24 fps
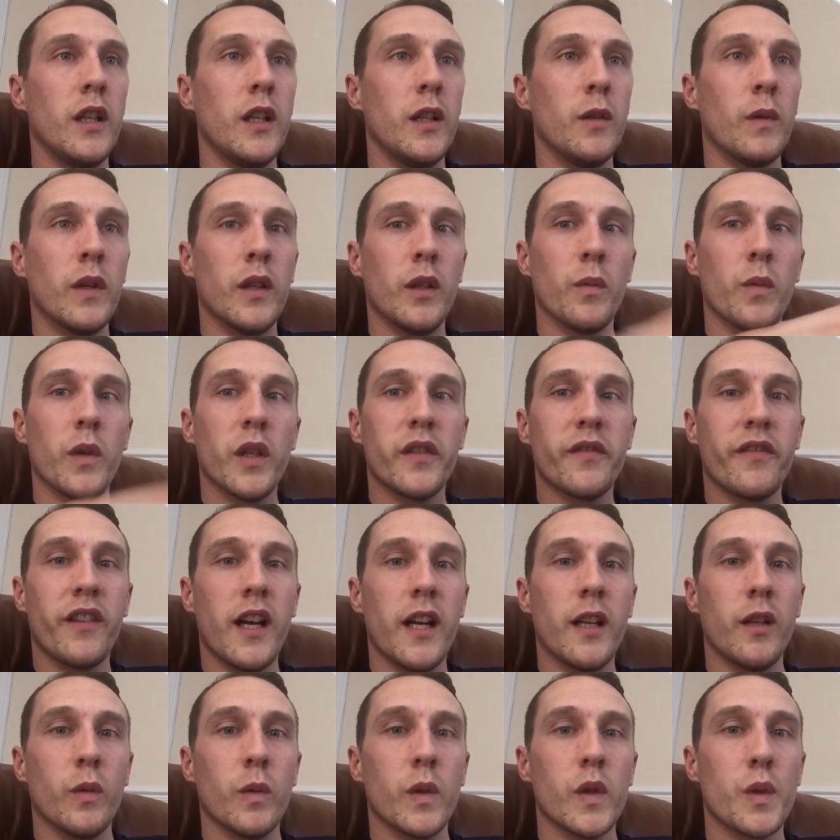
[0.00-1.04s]
when there was
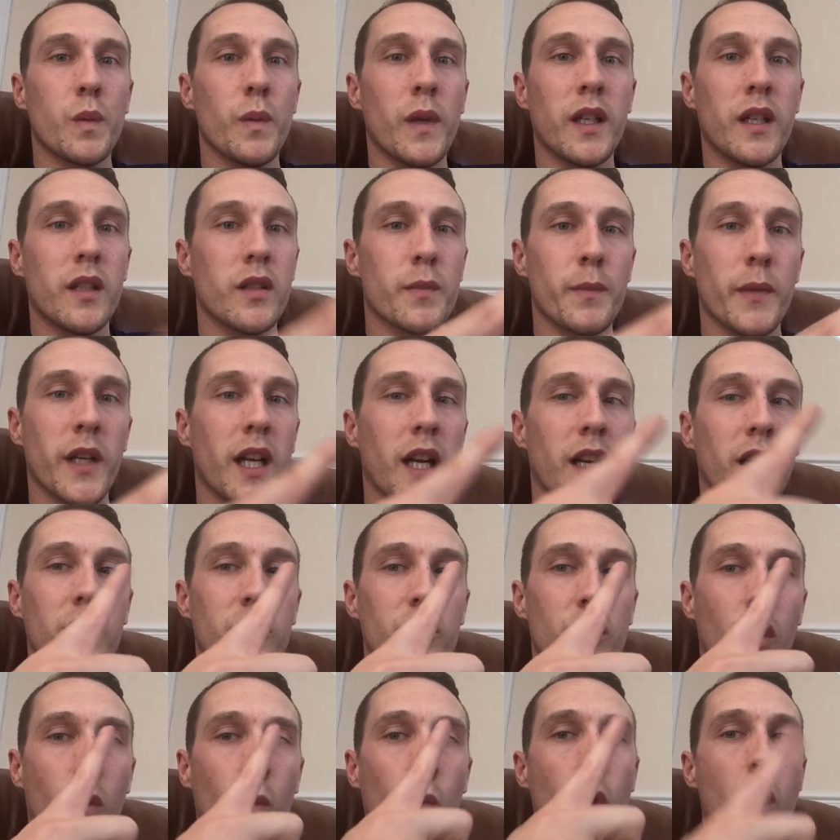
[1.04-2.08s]
final whispering, because Morales
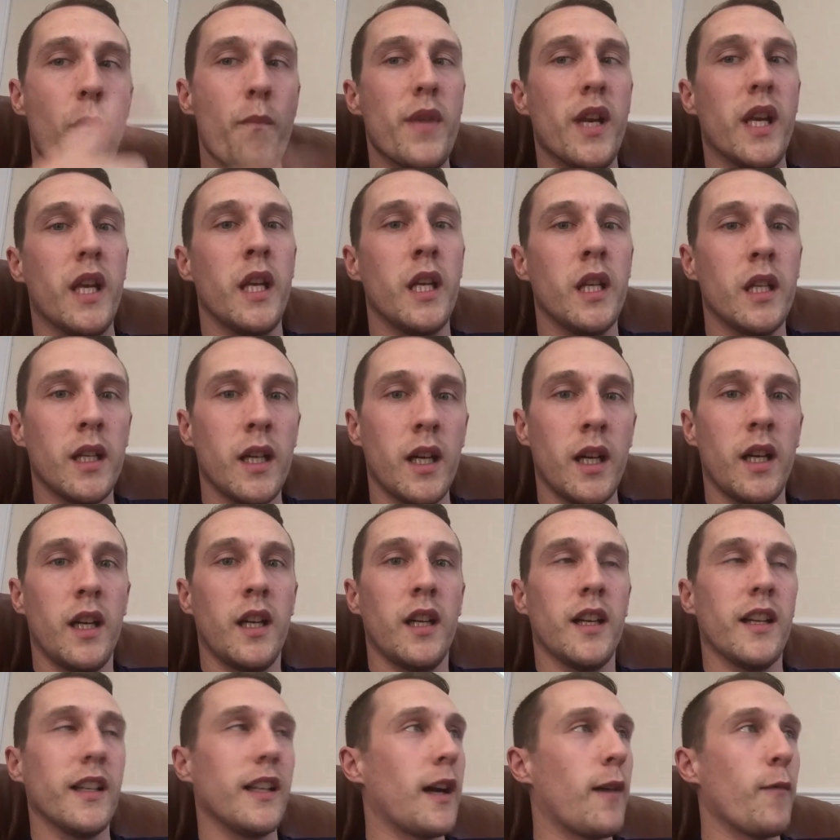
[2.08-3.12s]
got 1 minute.
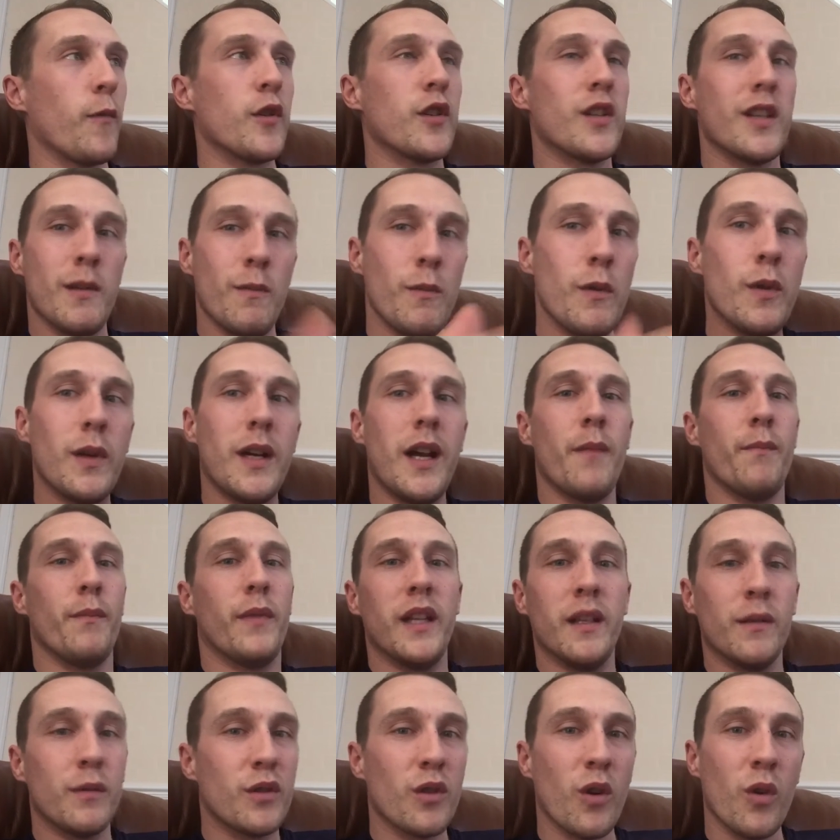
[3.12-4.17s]
And that was it. We were getting
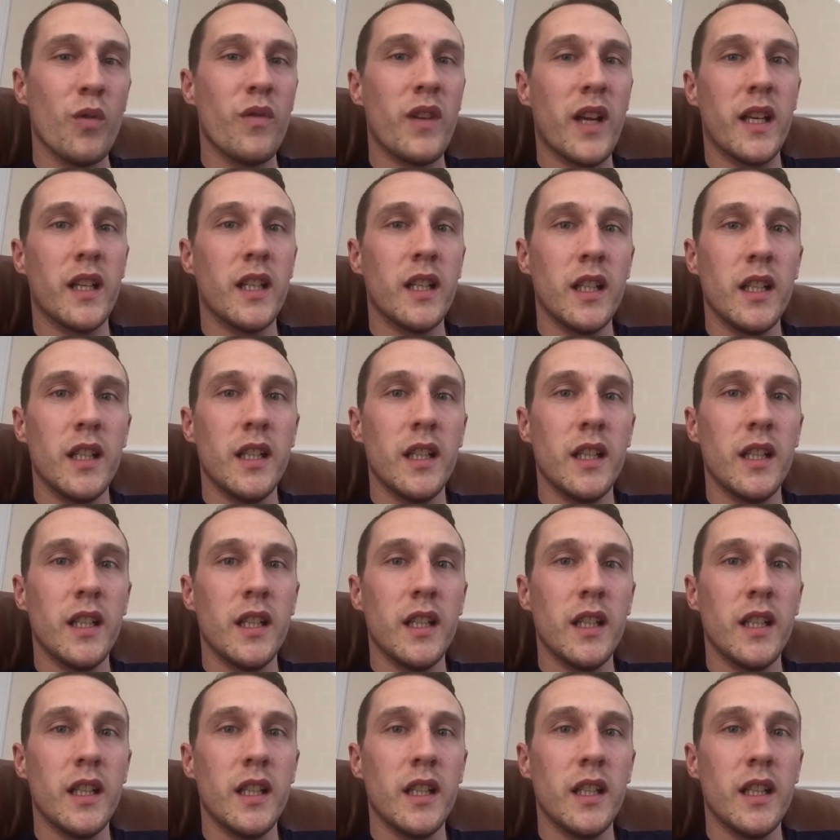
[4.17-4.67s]
beat. It was over.